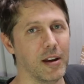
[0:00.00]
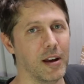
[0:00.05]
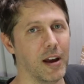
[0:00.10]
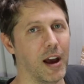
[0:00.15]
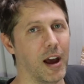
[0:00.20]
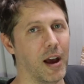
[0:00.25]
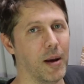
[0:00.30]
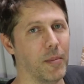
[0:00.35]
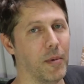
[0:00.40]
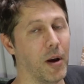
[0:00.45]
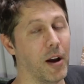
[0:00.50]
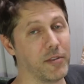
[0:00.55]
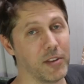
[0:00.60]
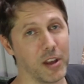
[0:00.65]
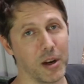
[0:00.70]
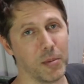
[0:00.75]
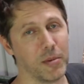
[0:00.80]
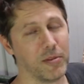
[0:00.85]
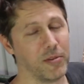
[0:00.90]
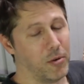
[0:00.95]
I've
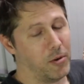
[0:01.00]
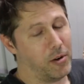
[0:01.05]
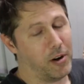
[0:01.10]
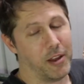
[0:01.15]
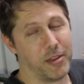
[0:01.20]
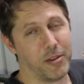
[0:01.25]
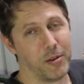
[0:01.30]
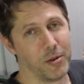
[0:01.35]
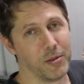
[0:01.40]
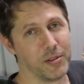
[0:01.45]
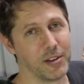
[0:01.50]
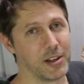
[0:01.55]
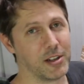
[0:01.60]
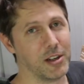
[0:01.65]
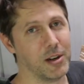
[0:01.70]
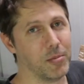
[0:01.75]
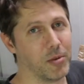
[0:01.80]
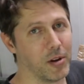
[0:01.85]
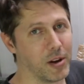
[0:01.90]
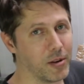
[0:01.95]
done it before and I thought it was
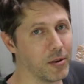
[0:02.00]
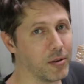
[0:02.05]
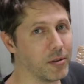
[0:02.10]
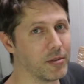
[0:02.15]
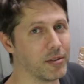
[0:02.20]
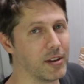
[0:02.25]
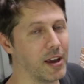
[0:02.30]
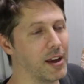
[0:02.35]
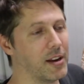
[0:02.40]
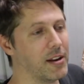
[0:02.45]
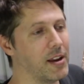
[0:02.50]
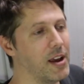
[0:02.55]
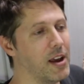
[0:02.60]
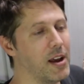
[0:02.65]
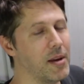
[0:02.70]
actually a pretty cool sound,